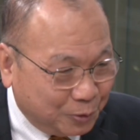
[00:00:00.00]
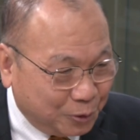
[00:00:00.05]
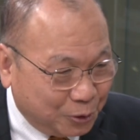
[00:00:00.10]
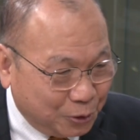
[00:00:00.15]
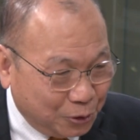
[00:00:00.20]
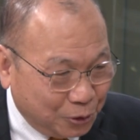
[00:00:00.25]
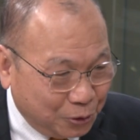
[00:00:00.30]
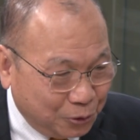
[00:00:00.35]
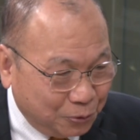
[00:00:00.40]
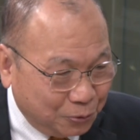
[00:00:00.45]

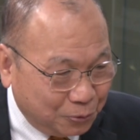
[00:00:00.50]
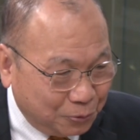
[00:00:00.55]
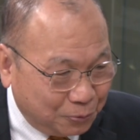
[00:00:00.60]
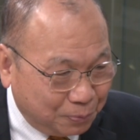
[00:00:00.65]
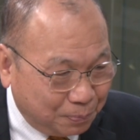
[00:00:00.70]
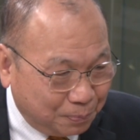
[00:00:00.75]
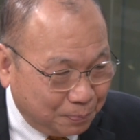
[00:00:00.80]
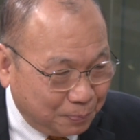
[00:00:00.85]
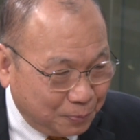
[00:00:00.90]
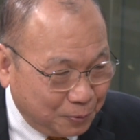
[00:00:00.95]
to,
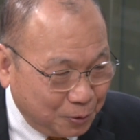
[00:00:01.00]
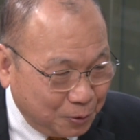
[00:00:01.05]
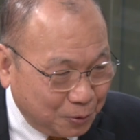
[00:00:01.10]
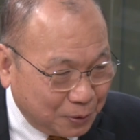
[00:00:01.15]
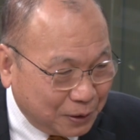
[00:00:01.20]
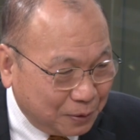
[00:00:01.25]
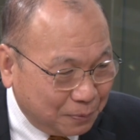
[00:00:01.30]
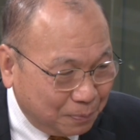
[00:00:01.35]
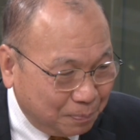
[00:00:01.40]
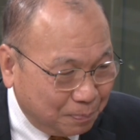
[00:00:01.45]

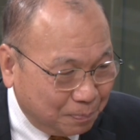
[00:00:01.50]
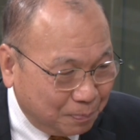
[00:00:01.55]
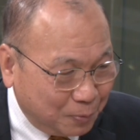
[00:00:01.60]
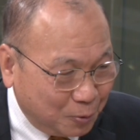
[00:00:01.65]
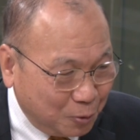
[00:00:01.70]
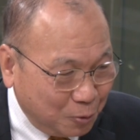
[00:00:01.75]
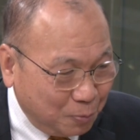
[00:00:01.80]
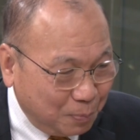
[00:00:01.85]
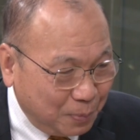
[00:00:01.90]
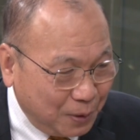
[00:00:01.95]

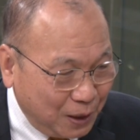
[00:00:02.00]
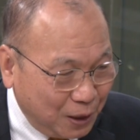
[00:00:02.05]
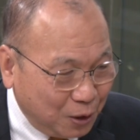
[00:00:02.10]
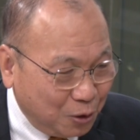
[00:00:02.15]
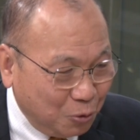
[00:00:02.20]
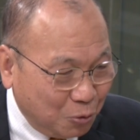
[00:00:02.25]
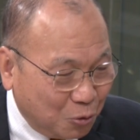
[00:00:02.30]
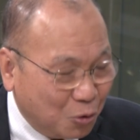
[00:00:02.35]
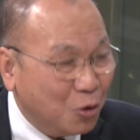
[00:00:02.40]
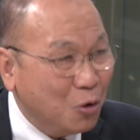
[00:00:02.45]

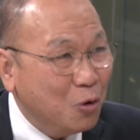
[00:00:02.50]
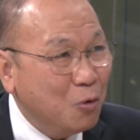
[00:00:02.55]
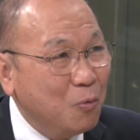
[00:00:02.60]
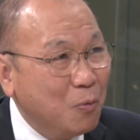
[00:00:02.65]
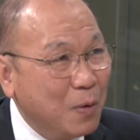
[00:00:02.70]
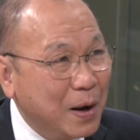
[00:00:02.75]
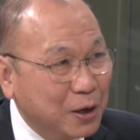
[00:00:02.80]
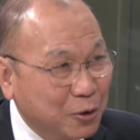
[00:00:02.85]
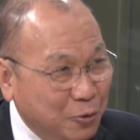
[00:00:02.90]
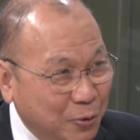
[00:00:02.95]
to grow
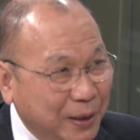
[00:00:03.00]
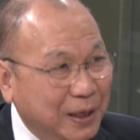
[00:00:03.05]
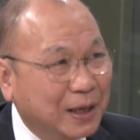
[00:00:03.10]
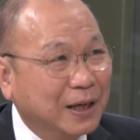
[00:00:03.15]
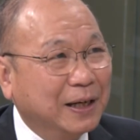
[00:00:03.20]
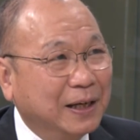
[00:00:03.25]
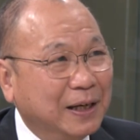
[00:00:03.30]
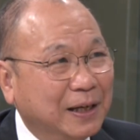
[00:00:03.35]
very quickly.